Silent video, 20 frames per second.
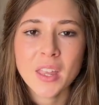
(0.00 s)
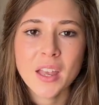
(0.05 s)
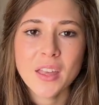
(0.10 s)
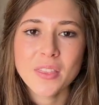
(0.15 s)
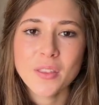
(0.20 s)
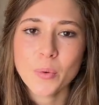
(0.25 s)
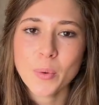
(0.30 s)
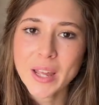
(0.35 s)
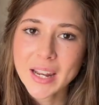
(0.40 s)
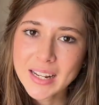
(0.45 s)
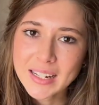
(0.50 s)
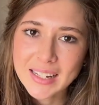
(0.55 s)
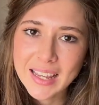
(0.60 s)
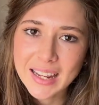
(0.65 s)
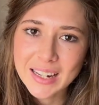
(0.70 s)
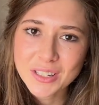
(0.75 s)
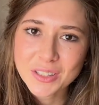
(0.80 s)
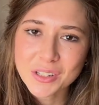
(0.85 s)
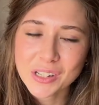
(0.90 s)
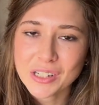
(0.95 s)
the wedding
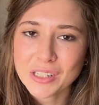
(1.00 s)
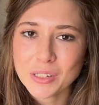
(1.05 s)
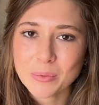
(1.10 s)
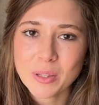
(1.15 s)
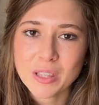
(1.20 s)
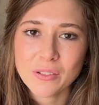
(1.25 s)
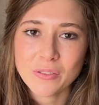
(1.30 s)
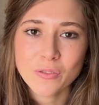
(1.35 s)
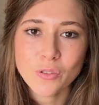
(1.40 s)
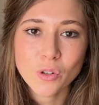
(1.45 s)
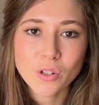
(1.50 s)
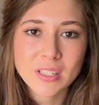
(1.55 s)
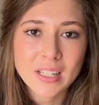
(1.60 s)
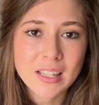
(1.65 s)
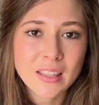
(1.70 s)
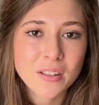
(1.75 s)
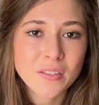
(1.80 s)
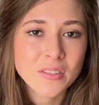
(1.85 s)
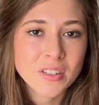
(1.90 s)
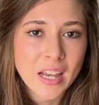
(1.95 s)
date is going to be the
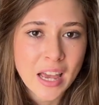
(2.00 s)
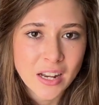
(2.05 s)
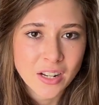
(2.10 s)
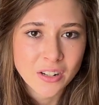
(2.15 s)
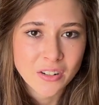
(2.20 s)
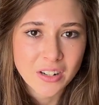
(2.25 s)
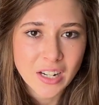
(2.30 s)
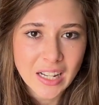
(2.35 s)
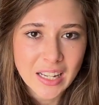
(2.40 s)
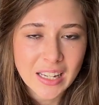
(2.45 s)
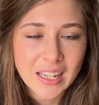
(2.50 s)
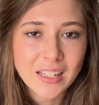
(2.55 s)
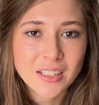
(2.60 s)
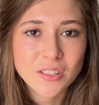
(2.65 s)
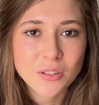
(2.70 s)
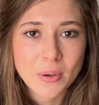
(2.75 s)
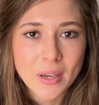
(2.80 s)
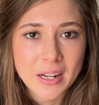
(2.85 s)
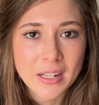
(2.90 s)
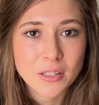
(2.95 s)
14th of January,
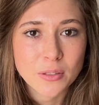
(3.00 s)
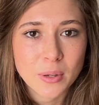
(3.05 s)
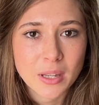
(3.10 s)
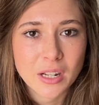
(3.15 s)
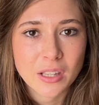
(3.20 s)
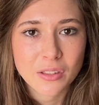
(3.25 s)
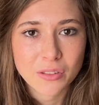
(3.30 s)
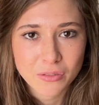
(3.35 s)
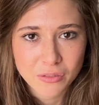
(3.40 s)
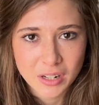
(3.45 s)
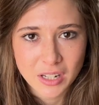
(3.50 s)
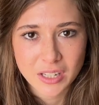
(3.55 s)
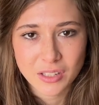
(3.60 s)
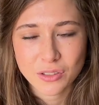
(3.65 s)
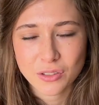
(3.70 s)
2023.